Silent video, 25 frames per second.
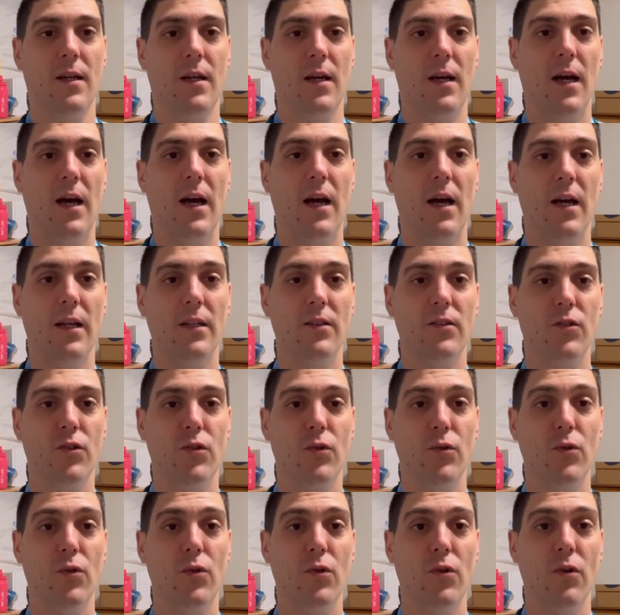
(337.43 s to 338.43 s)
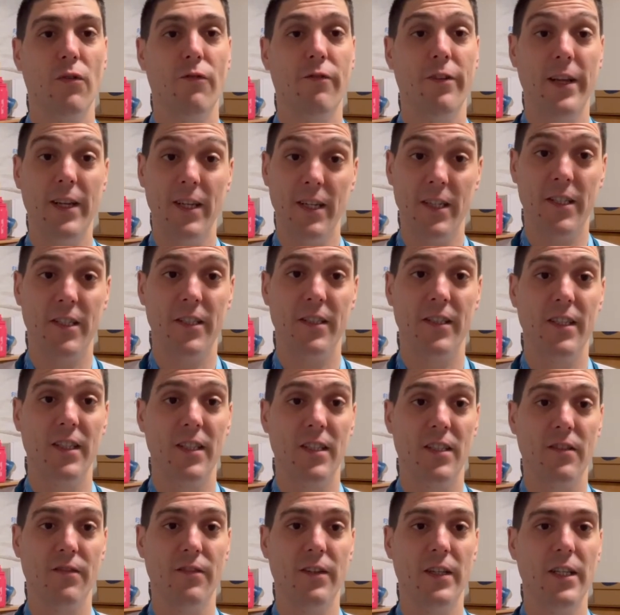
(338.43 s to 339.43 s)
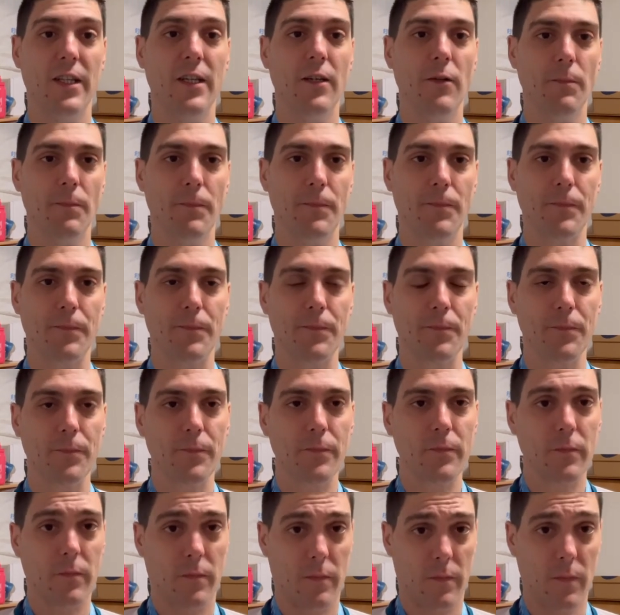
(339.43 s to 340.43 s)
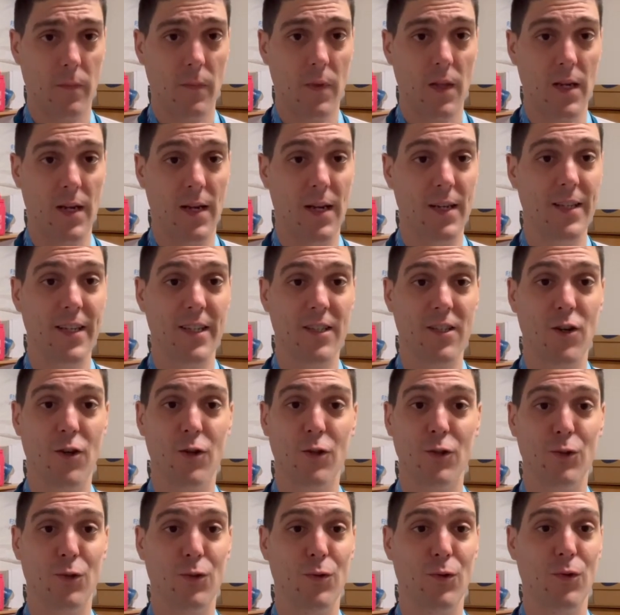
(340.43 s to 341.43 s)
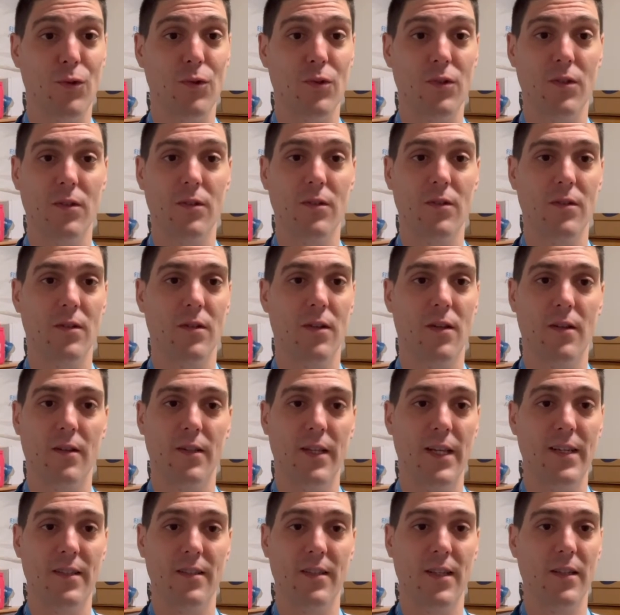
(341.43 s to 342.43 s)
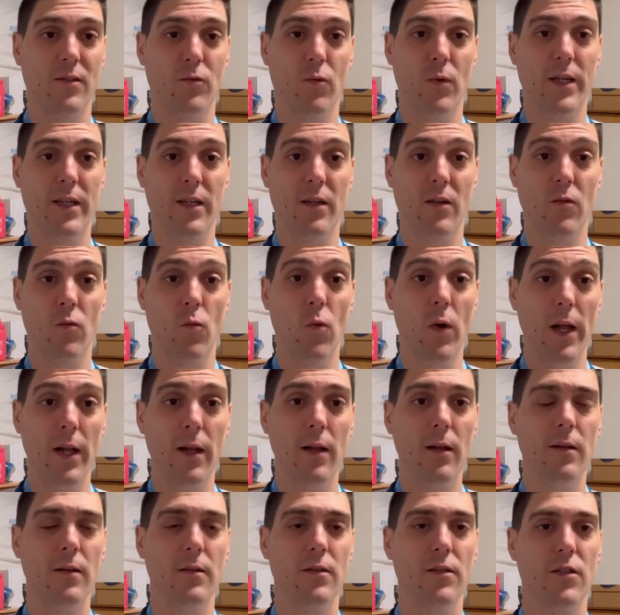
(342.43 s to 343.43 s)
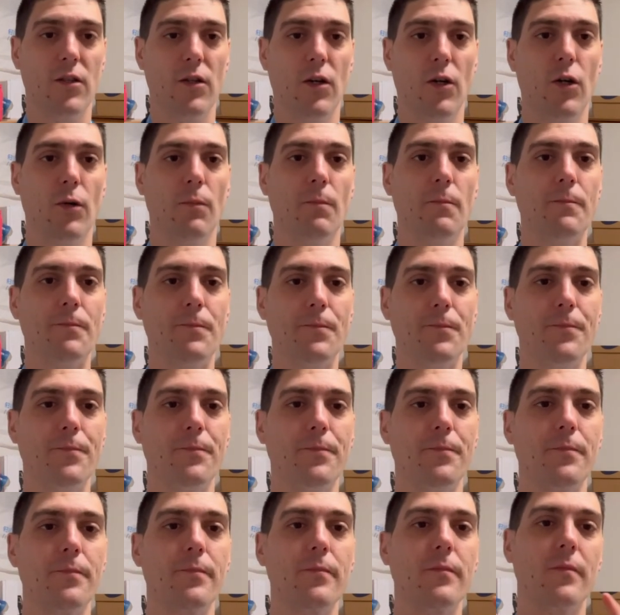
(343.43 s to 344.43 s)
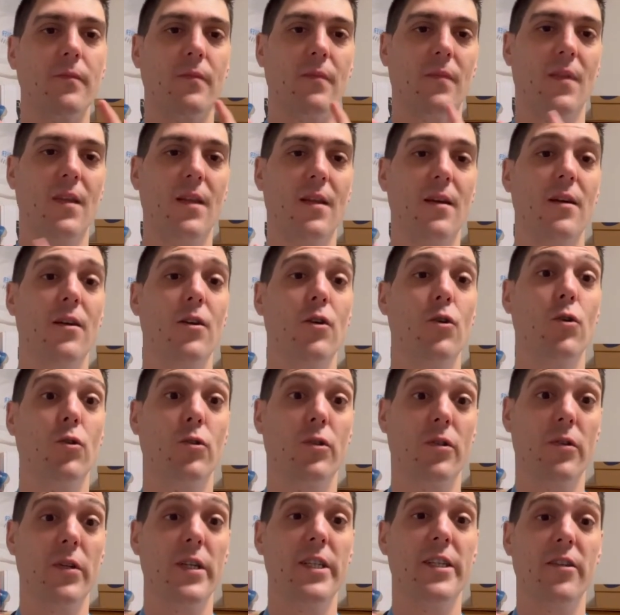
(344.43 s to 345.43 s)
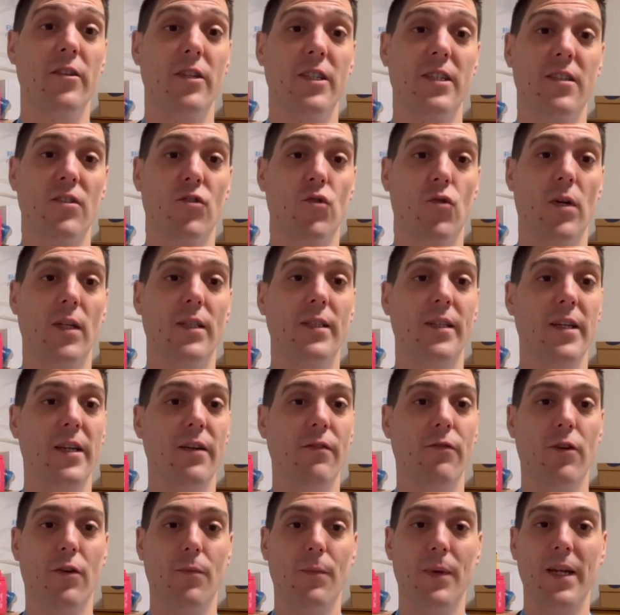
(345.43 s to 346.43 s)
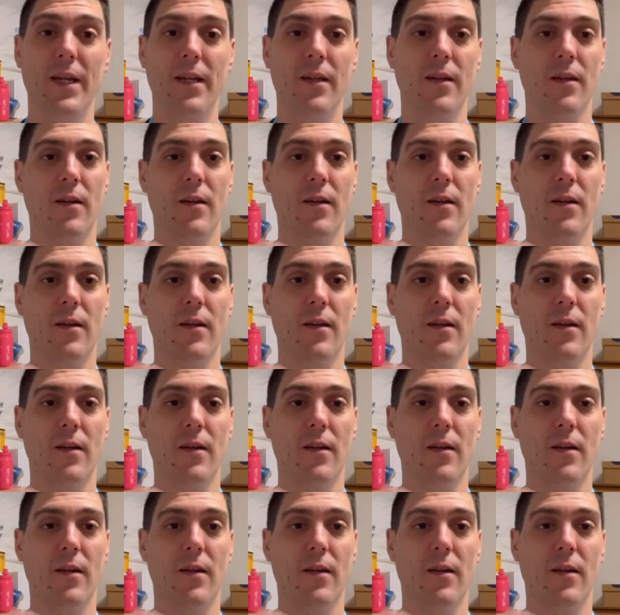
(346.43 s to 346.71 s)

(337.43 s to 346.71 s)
And to finish this video, I'll just go to things that went well. So nutrition strategy for me